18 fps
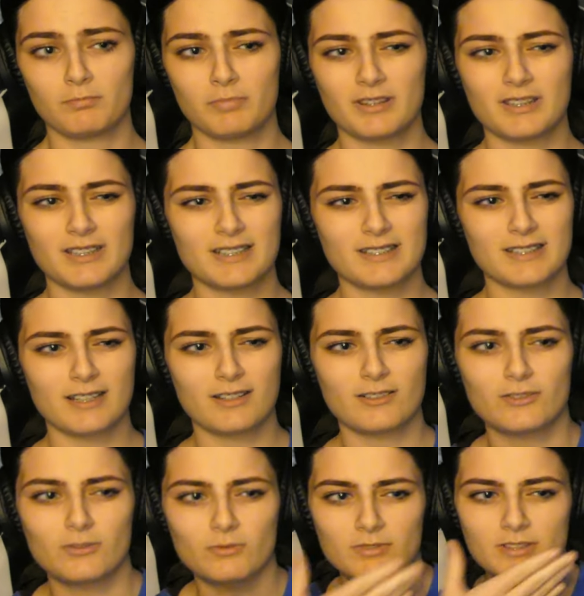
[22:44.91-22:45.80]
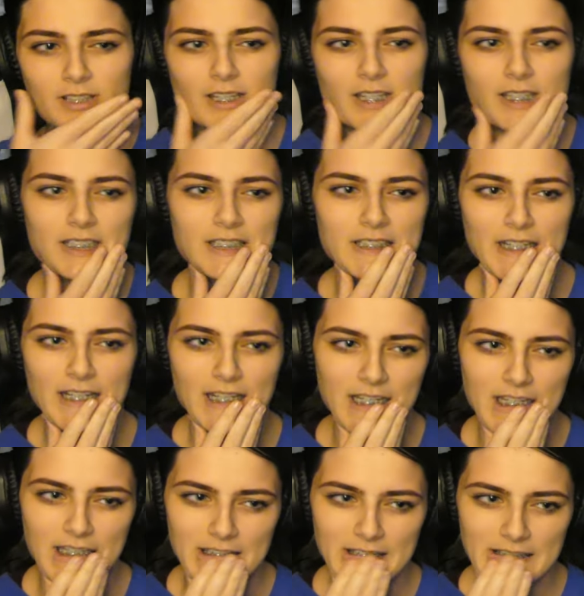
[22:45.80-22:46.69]
but then his house was like
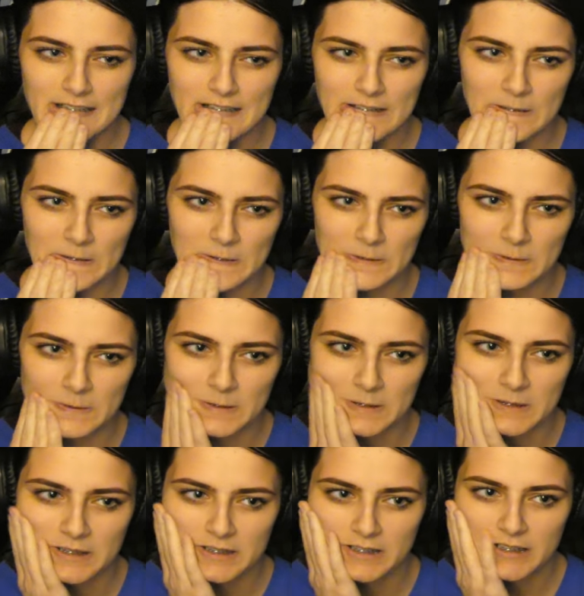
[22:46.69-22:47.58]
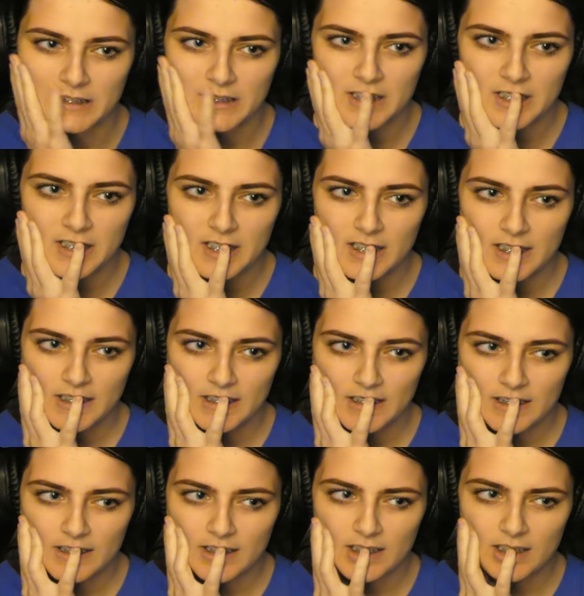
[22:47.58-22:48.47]
intact, so
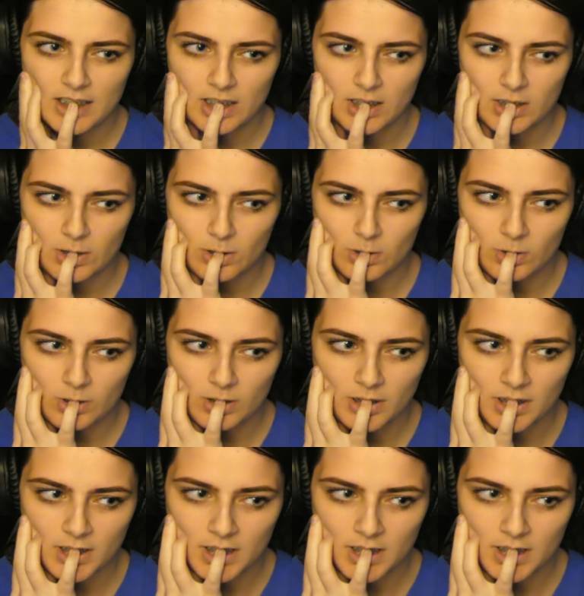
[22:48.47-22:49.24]
no.